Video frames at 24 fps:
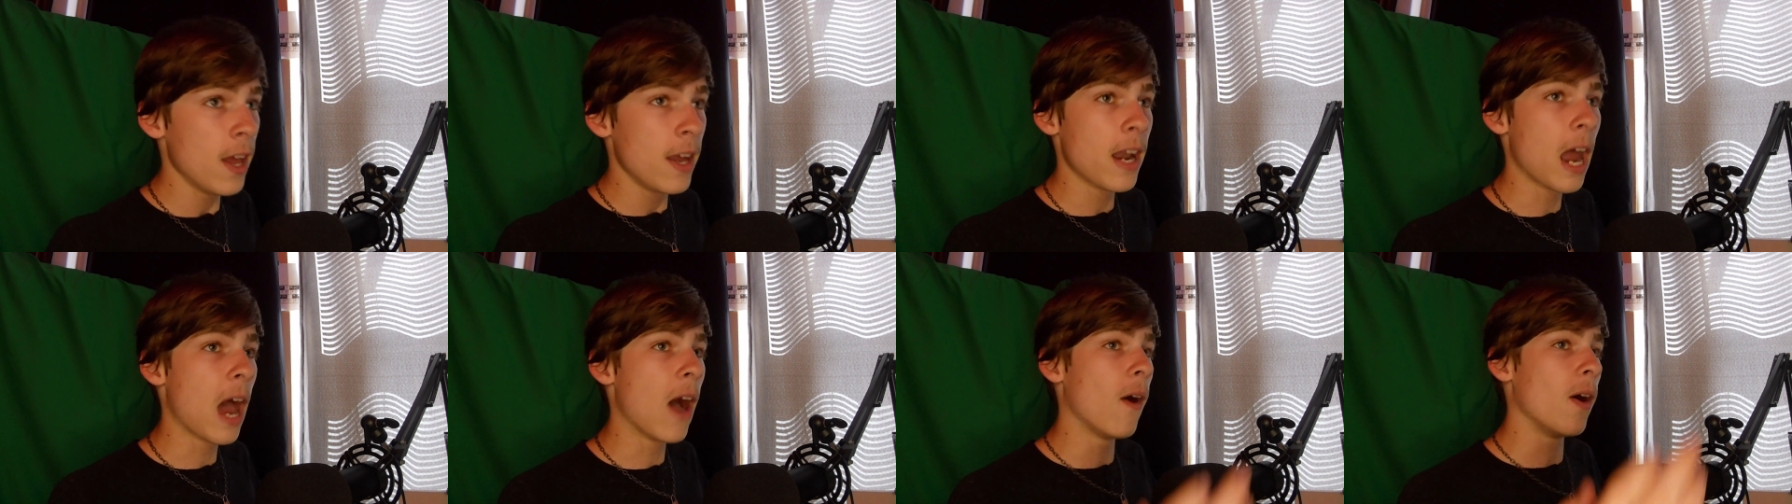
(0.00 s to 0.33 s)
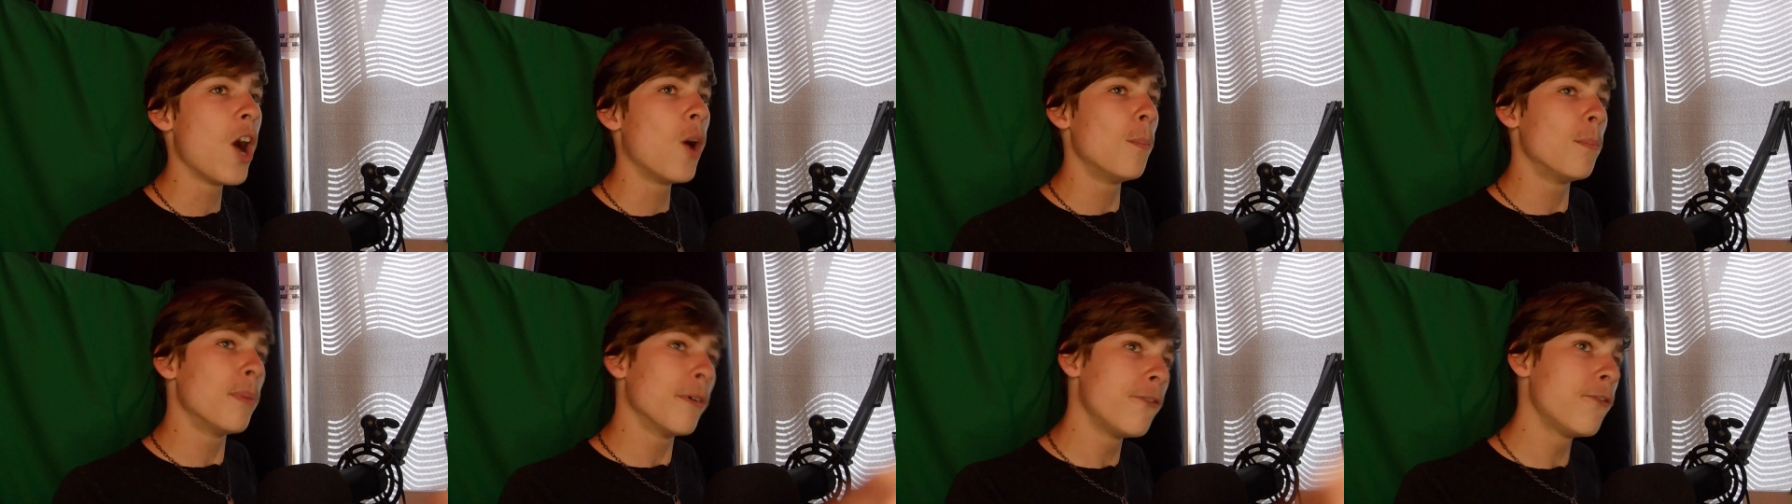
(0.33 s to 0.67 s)

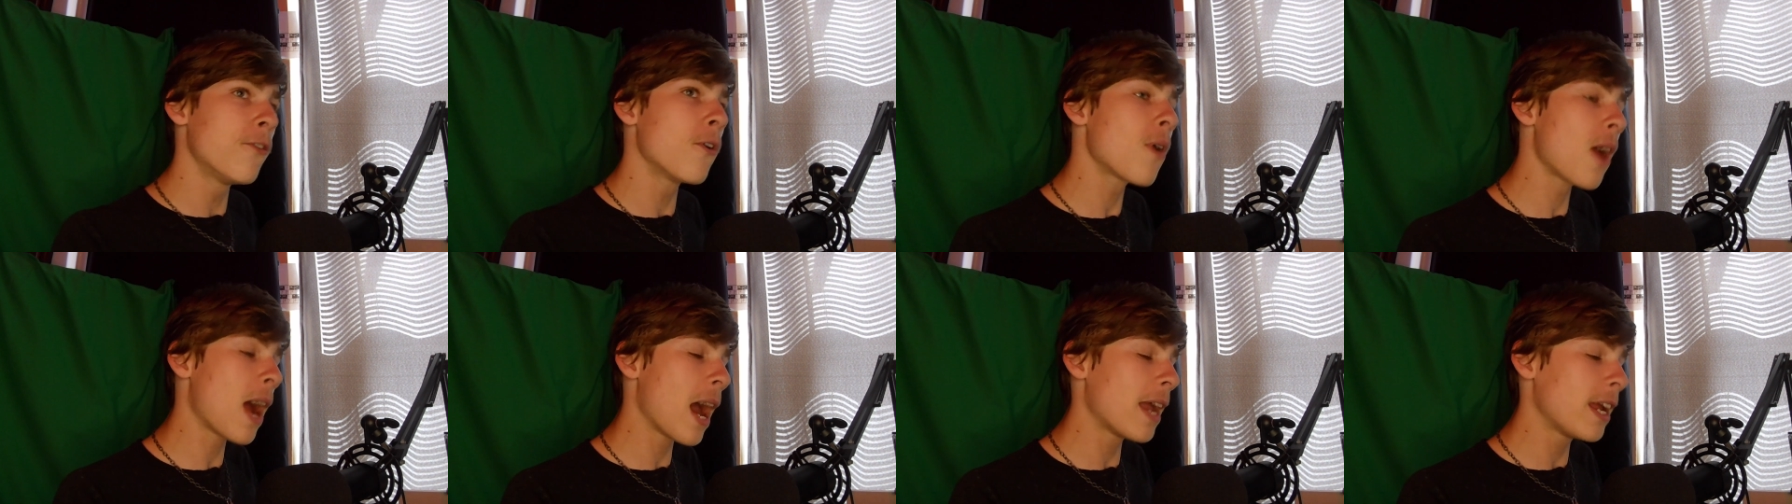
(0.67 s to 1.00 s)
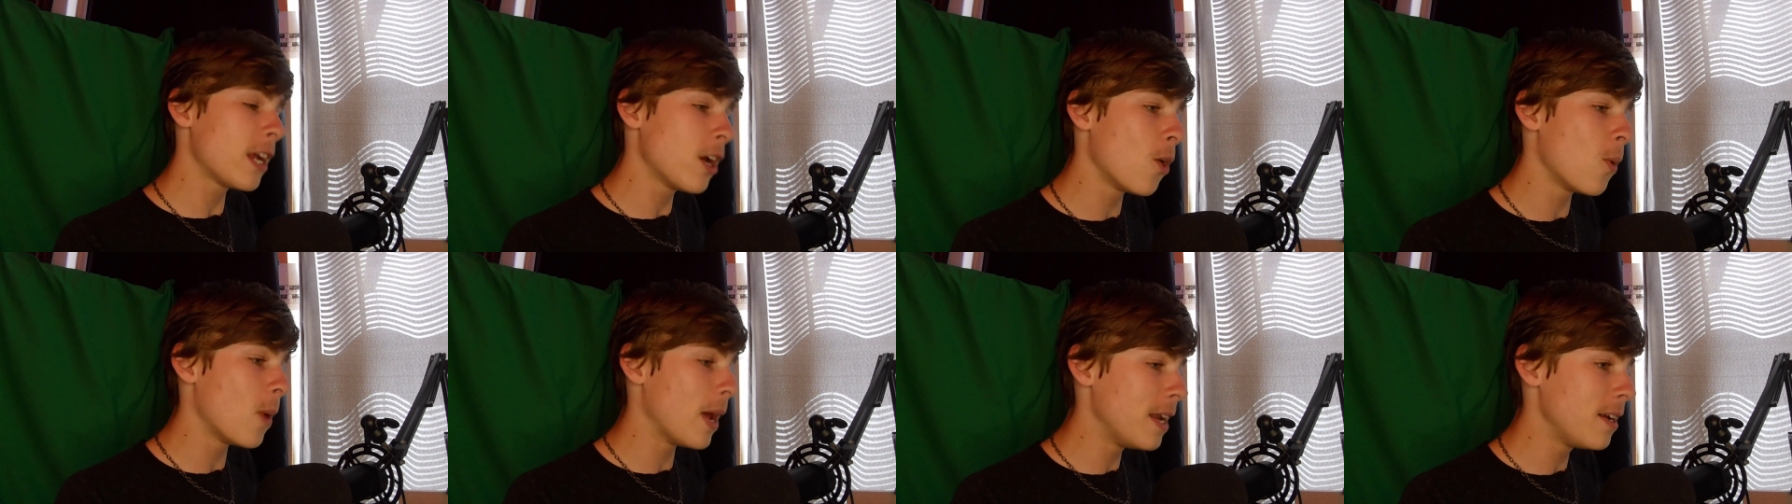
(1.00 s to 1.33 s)
Now, before I
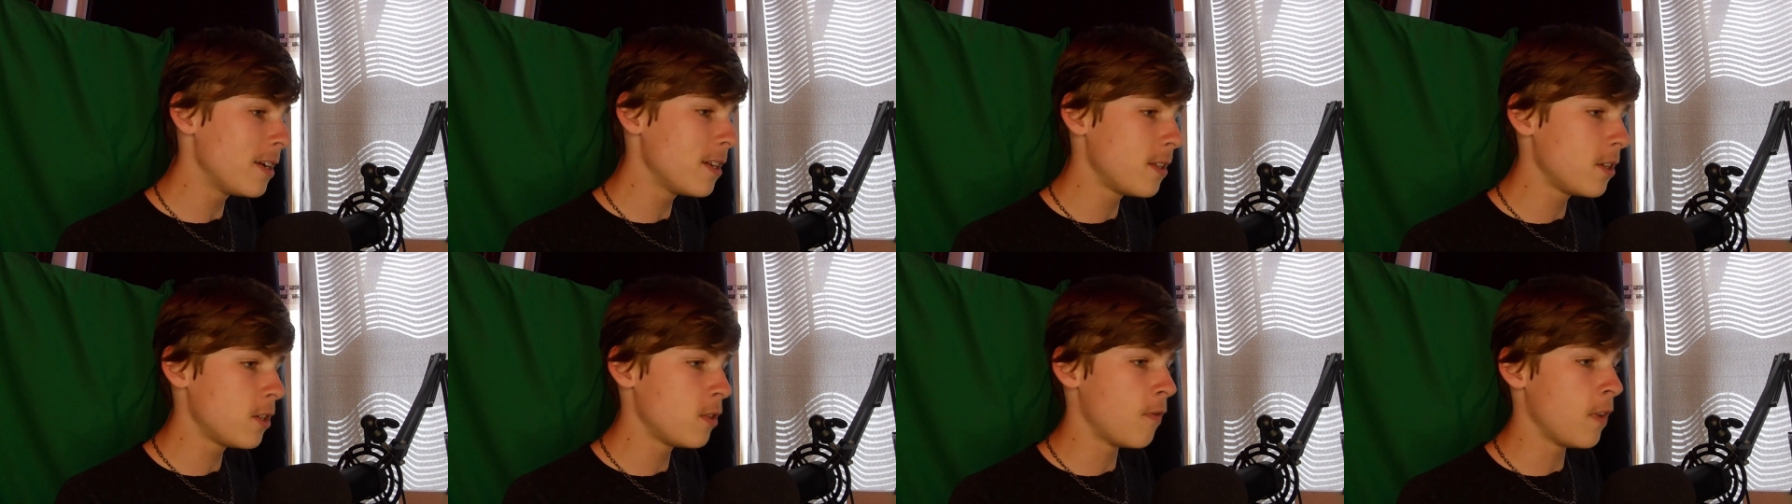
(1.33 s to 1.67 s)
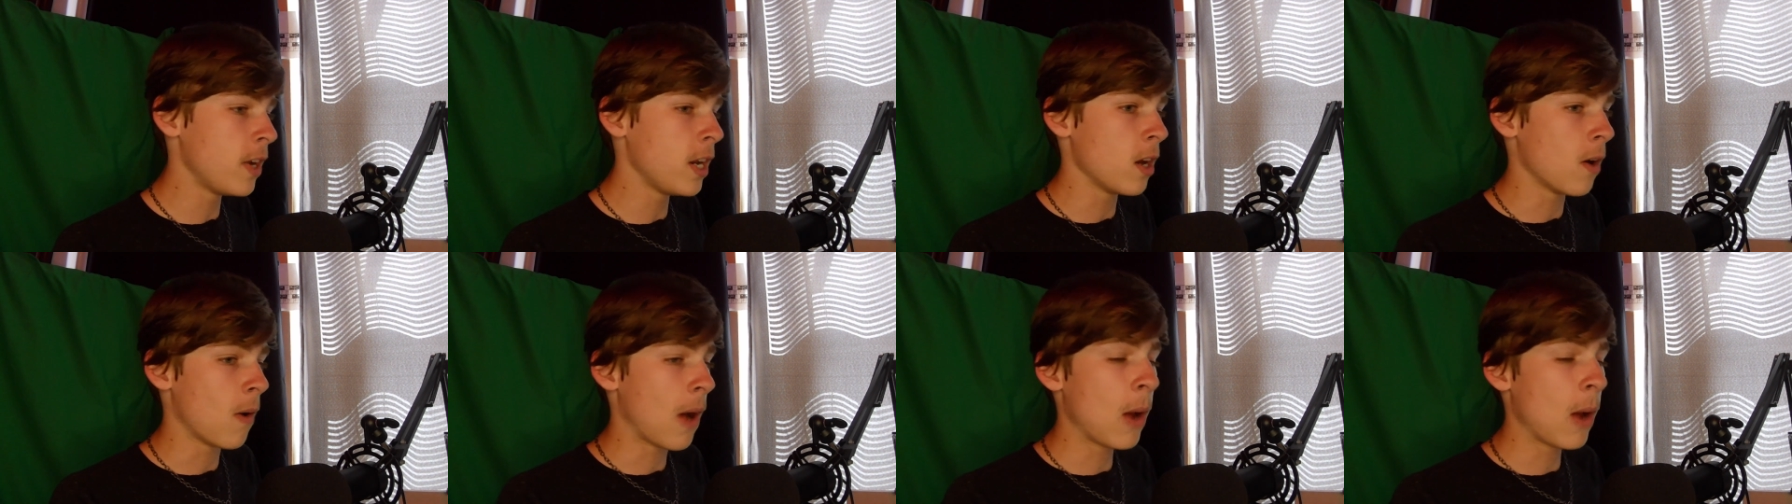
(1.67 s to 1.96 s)
go into this video,